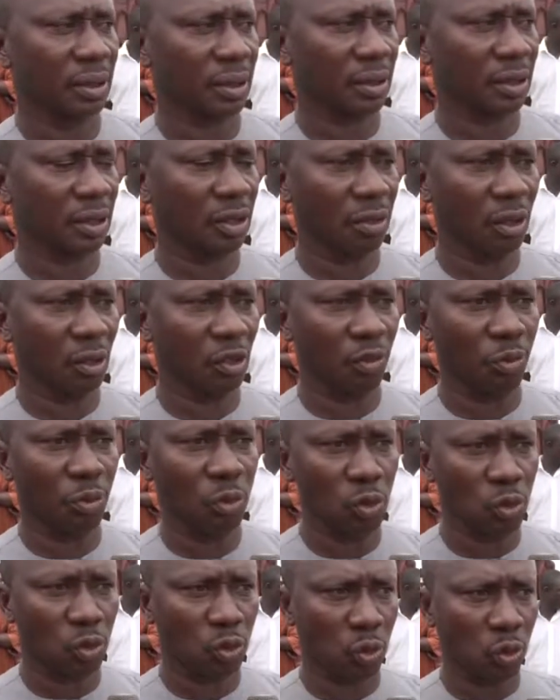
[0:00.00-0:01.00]
children of
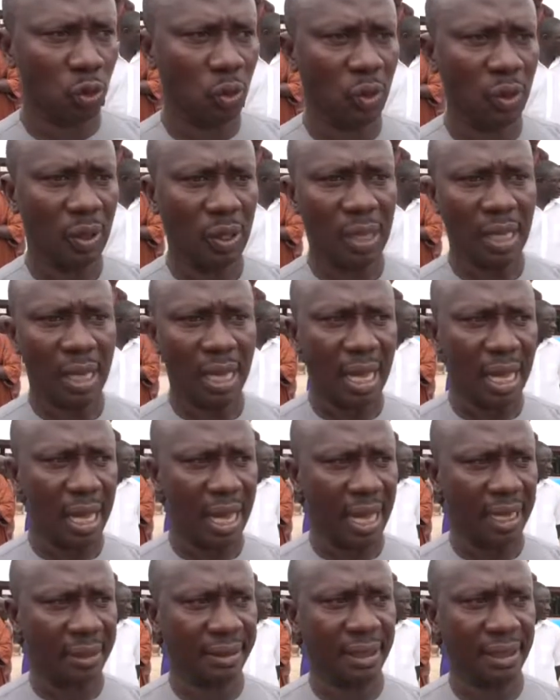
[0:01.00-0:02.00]
Bunuso
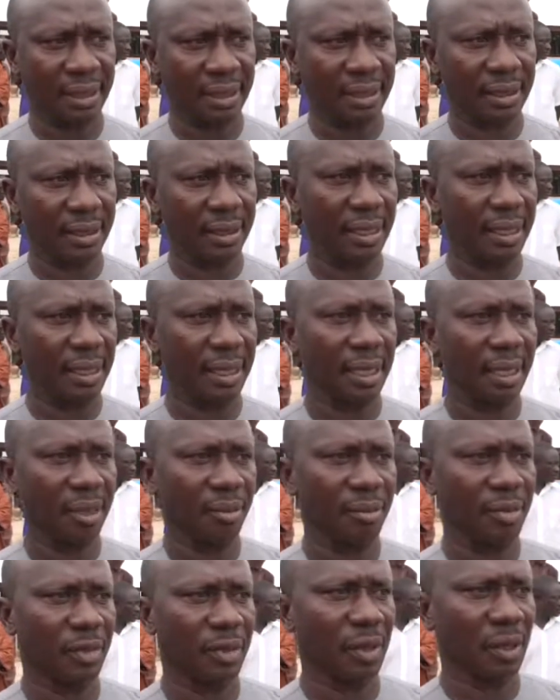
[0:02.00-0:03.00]
are attending
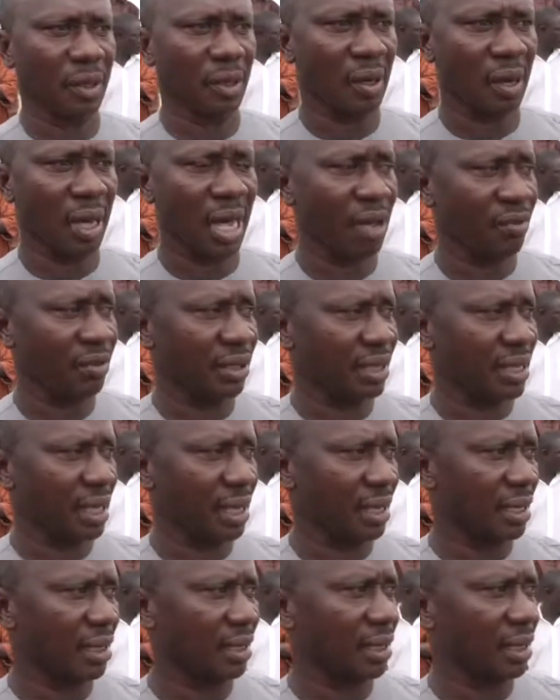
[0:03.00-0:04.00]
um, or having
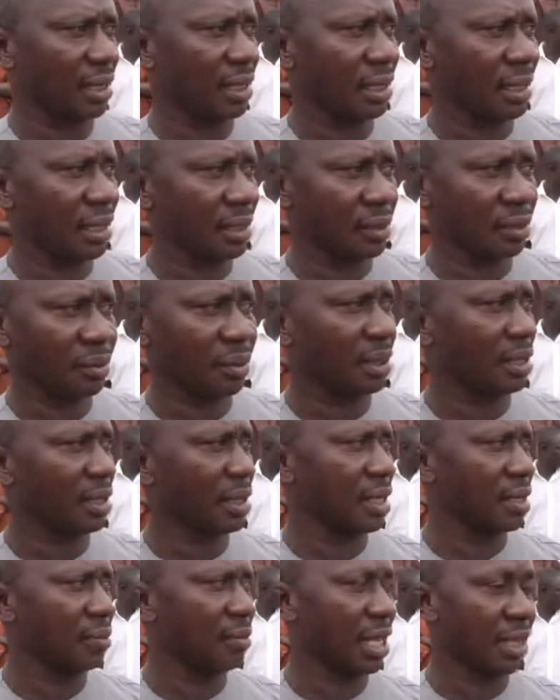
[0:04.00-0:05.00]
their learning
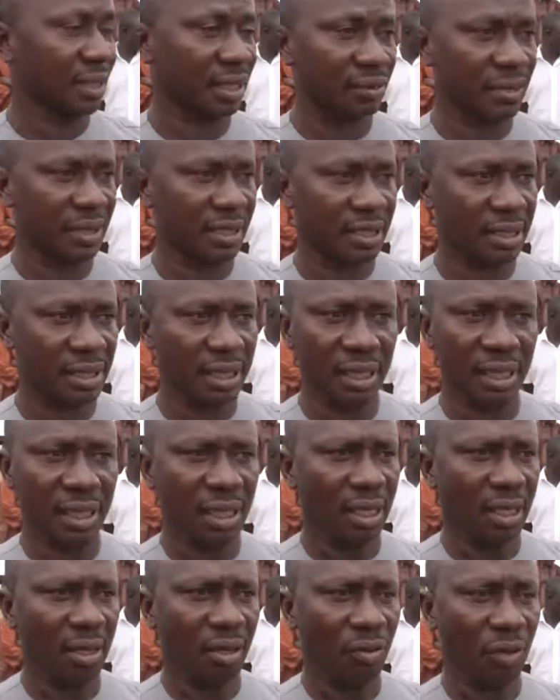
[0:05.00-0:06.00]
um, activities
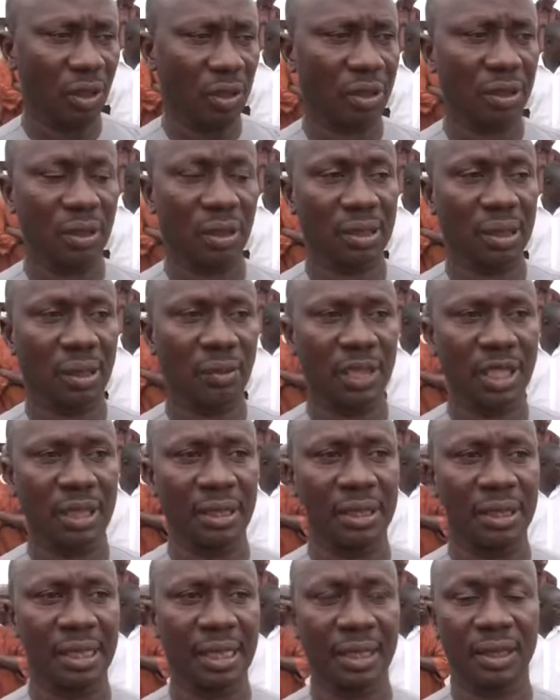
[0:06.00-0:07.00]
was not
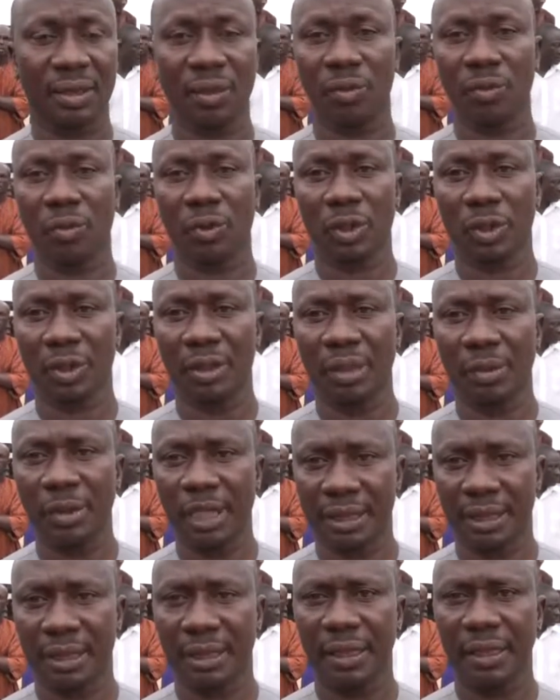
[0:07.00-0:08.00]
something that was the
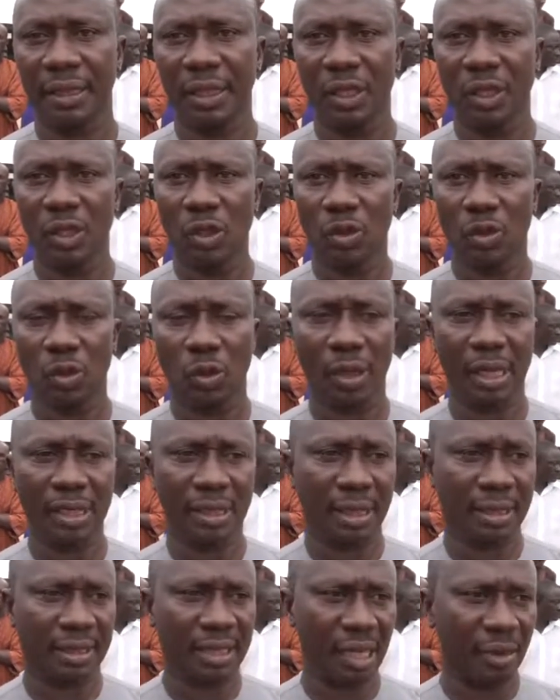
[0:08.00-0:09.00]
best. So
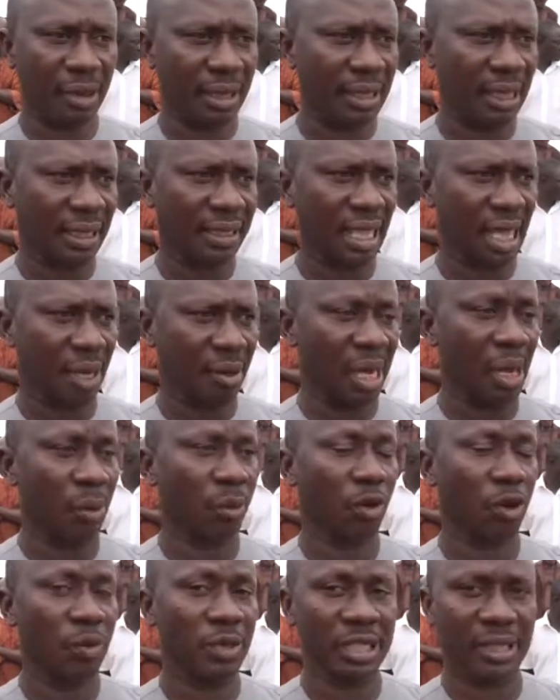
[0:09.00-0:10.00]
as a chairman that time, I
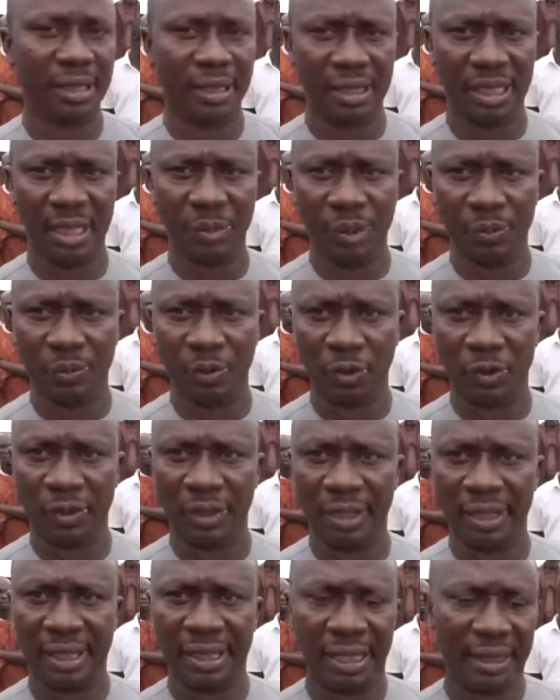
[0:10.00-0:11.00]
promised the people
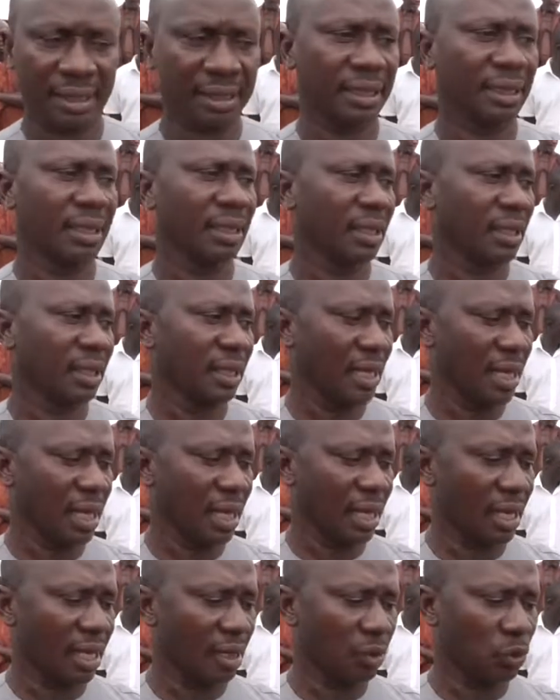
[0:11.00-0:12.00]
here that
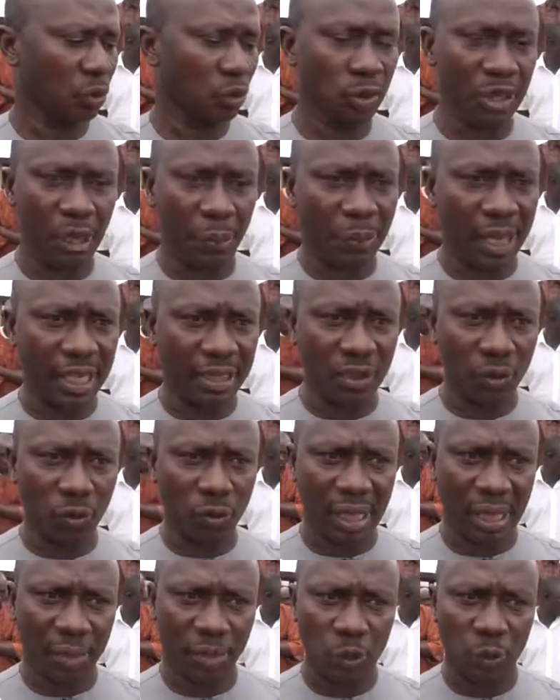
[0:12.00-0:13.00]
uh, should the party
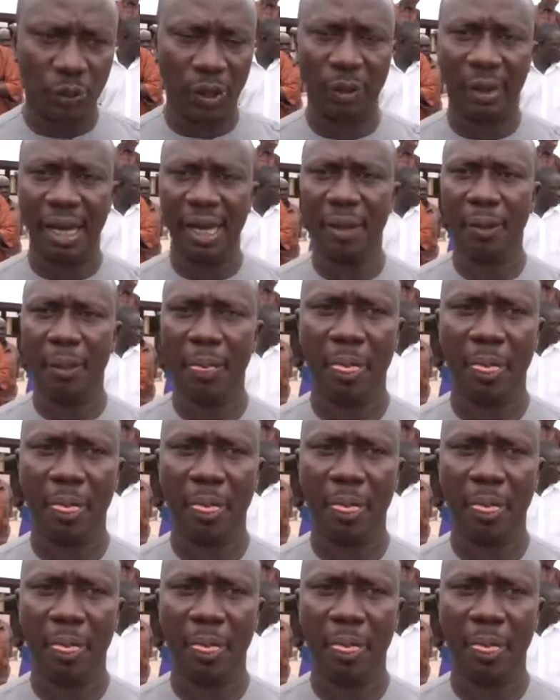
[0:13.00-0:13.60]
come to power